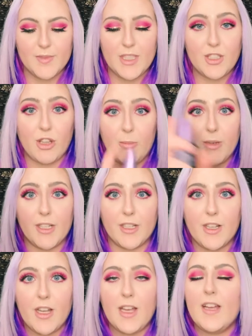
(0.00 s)
So I'm gonna
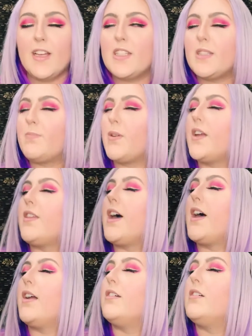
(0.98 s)
spray
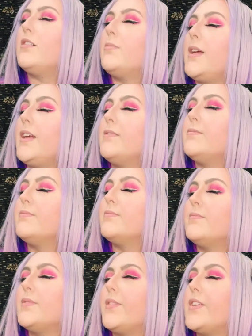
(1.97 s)
that on me,
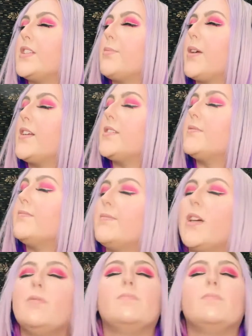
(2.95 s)
if it sprays. Oh.